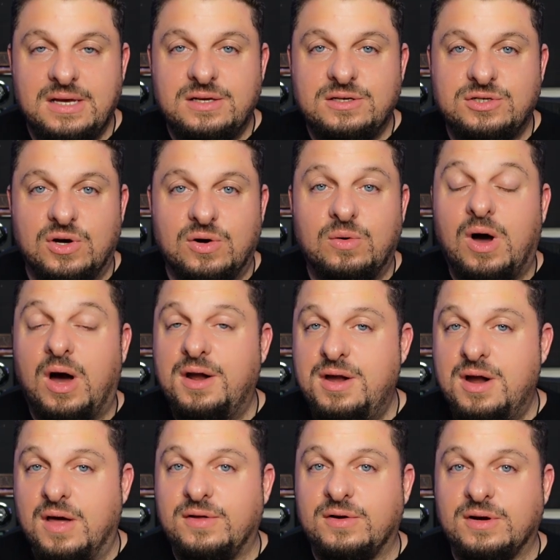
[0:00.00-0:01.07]
So
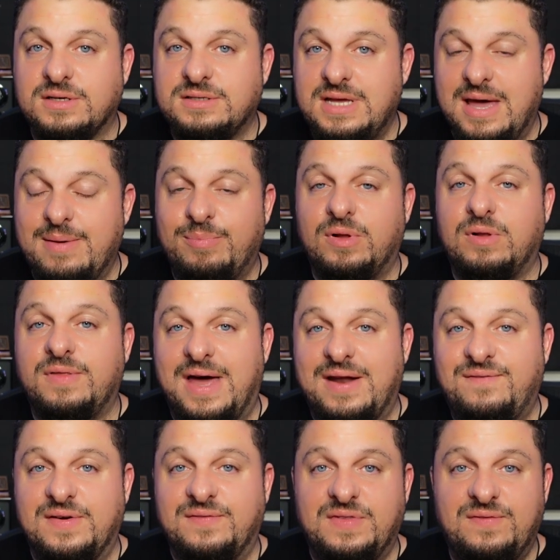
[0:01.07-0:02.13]
another example,
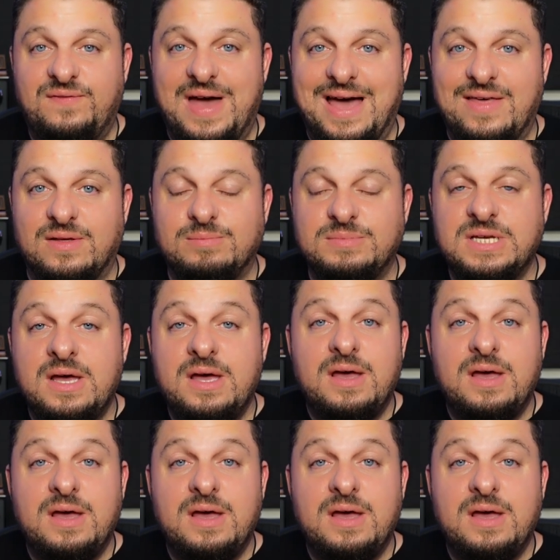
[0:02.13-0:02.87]
that 50 Fathoms,